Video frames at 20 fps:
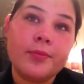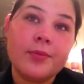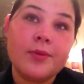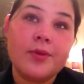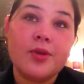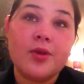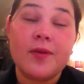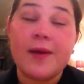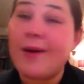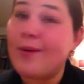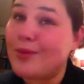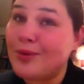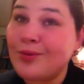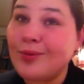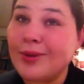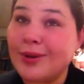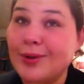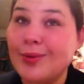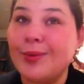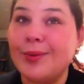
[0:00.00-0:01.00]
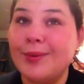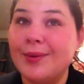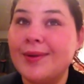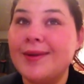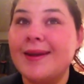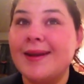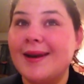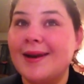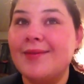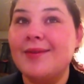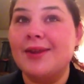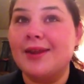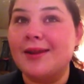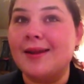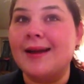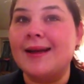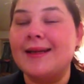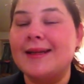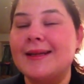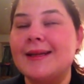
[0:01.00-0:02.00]
So that was really cool, and I really
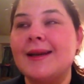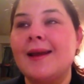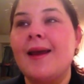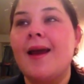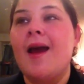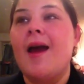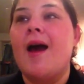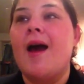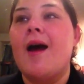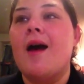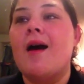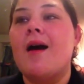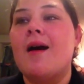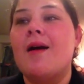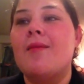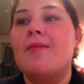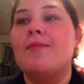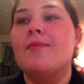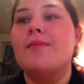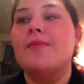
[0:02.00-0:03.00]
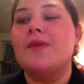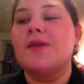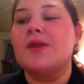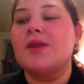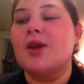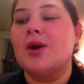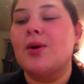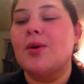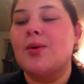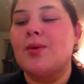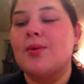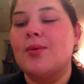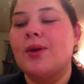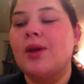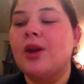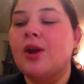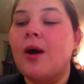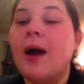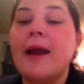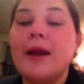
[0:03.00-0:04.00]
liked it. So,
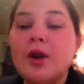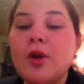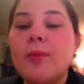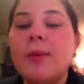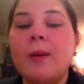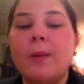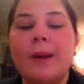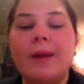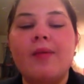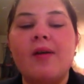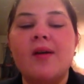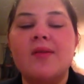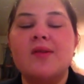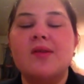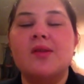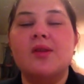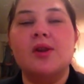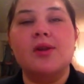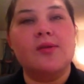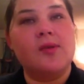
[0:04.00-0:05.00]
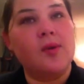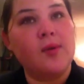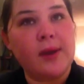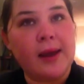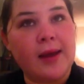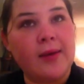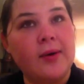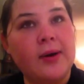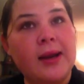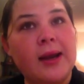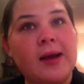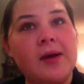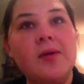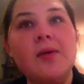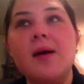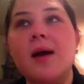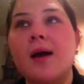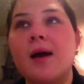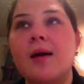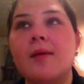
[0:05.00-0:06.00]
you know, I know my weight loss is going to slow down
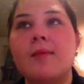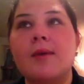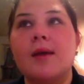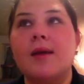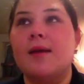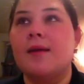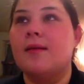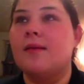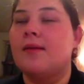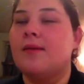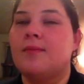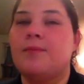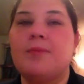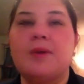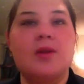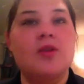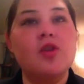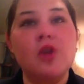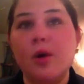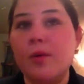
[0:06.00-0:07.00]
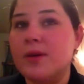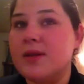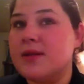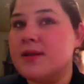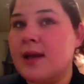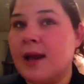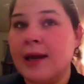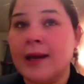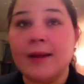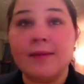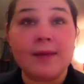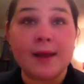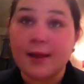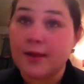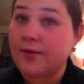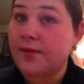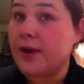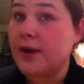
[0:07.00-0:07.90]
now, and be slow and steady, and that's